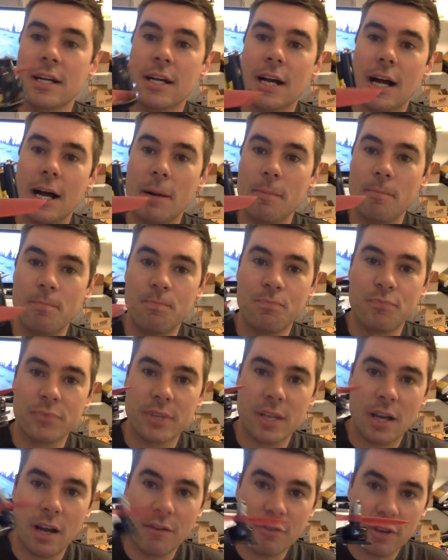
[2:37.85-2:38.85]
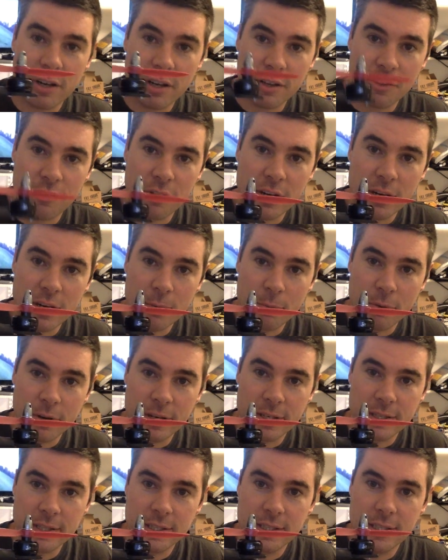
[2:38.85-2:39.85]
I've got a 3D
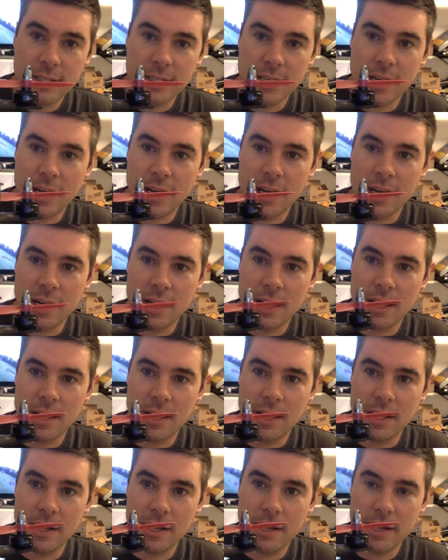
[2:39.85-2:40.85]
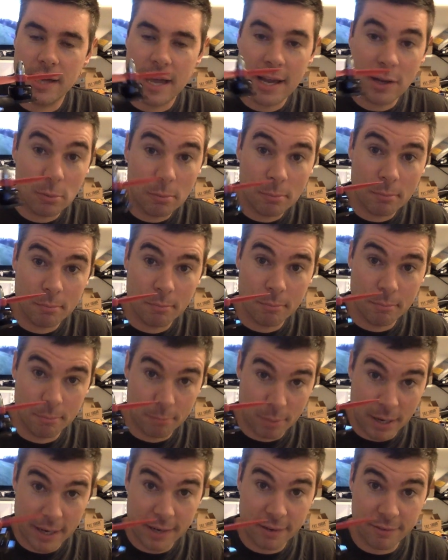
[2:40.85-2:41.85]
printed angle
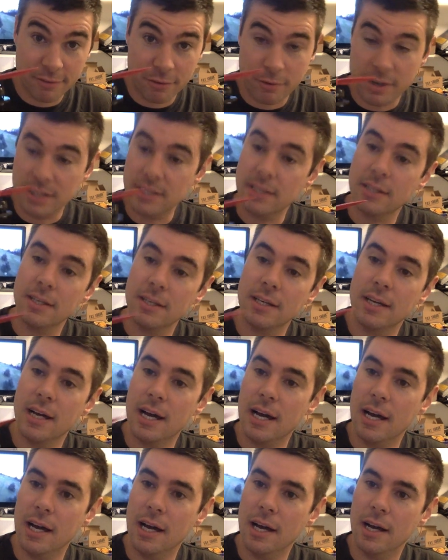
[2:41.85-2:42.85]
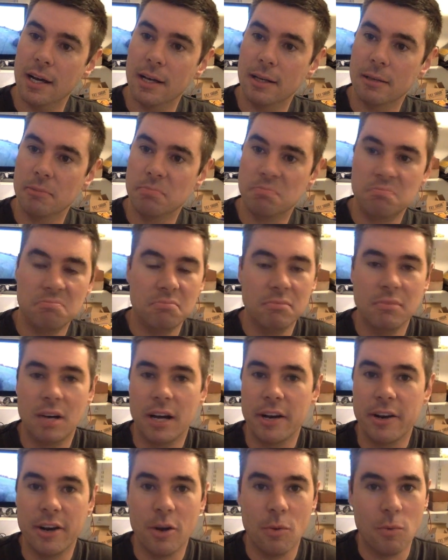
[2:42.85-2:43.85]
bracket for racing. I
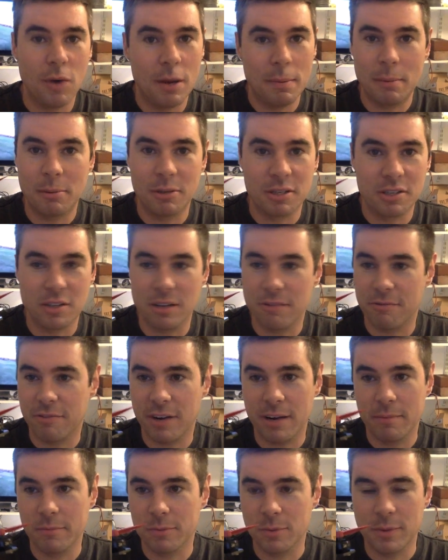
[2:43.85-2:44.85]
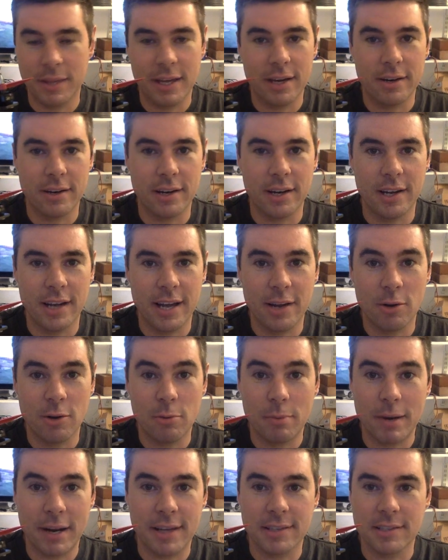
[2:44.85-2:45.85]
don't know why people design frames without angle
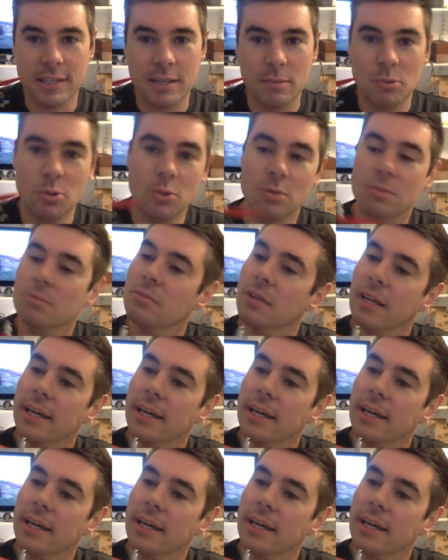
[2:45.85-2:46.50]
brackets anymore.